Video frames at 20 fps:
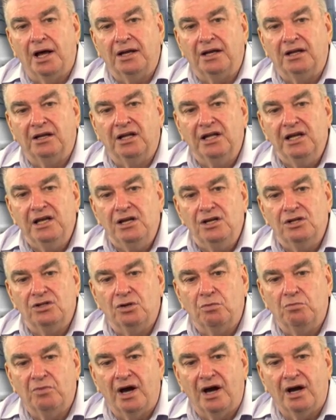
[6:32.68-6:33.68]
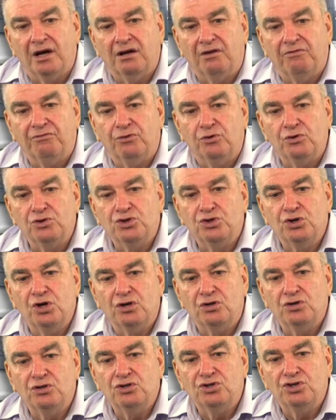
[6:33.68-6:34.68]
lead in the market for a
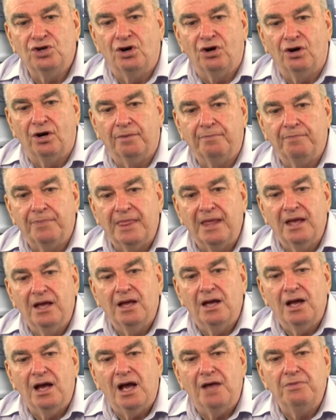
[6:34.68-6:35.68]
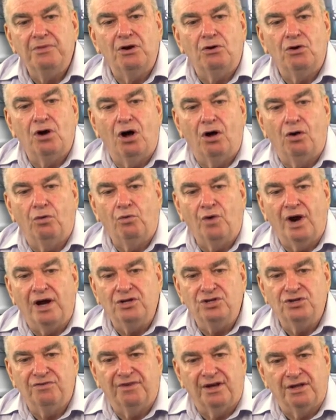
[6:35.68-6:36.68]
certain time? And there are a whole
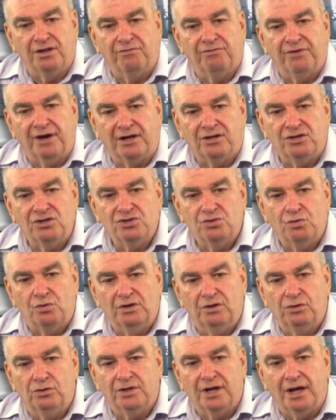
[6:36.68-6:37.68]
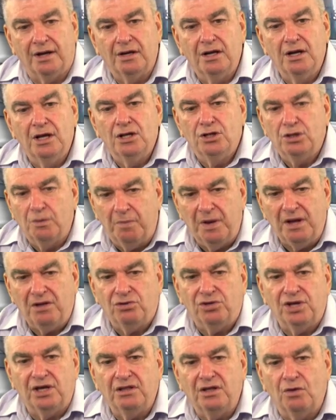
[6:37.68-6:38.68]
range of other factors that we'll look at. The big
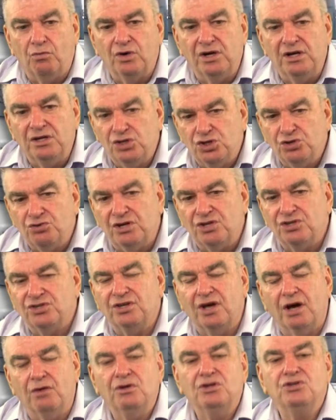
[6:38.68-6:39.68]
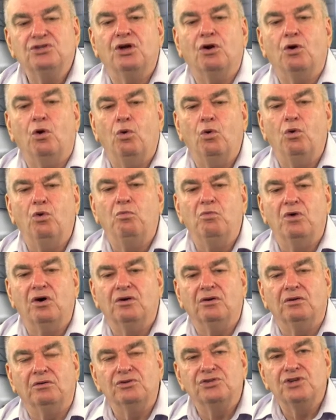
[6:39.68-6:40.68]
thing that we stress, though, is that all
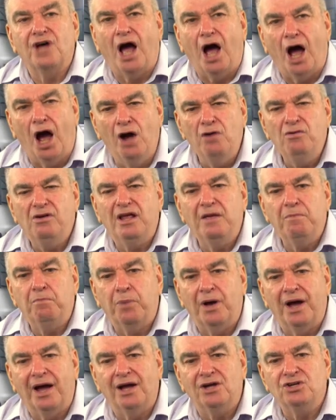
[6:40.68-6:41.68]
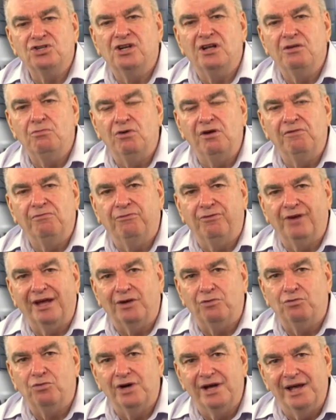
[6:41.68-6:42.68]
models only partially
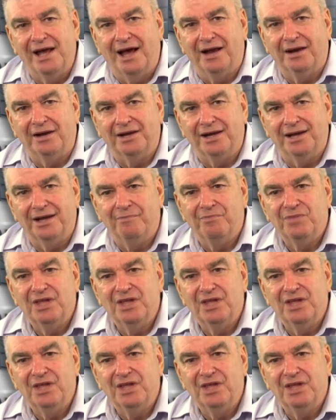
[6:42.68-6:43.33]
reflect reality.